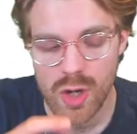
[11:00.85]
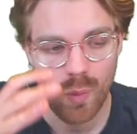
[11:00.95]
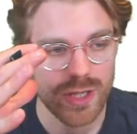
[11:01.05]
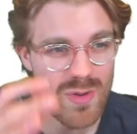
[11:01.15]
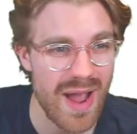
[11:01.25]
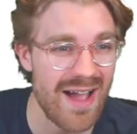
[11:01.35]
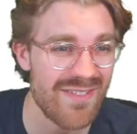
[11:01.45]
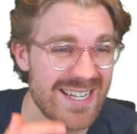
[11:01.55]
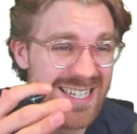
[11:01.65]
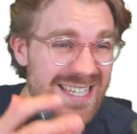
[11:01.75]
where you have
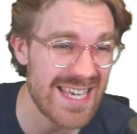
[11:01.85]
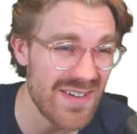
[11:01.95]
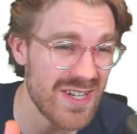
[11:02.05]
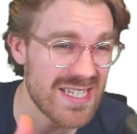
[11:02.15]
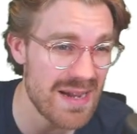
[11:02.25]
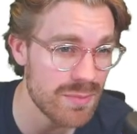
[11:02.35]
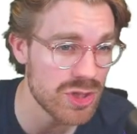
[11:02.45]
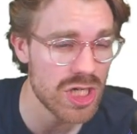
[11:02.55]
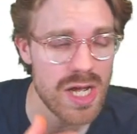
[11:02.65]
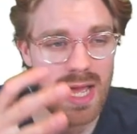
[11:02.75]
had to give a
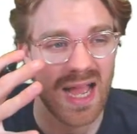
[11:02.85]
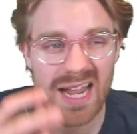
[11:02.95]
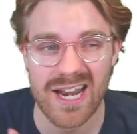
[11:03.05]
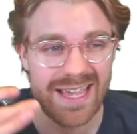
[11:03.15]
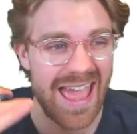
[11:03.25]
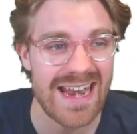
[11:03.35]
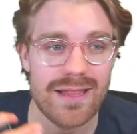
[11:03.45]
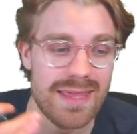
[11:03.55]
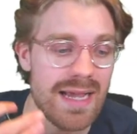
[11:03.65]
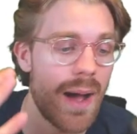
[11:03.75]
temperature, and like
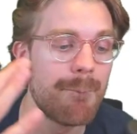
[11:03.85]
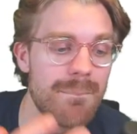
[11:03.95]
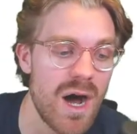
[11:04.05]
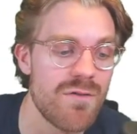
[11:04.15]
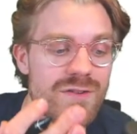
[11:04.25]
anything above